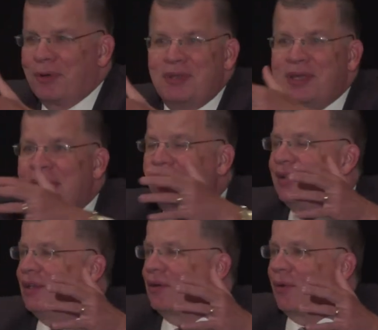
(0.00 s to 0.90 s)
Bertie County
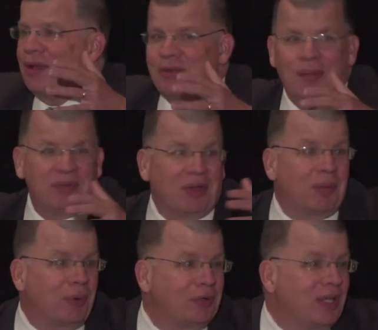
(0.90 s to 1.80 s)
did a great job. You go
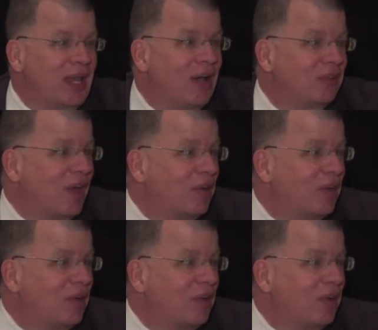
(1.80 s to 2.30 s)
to Bertie County's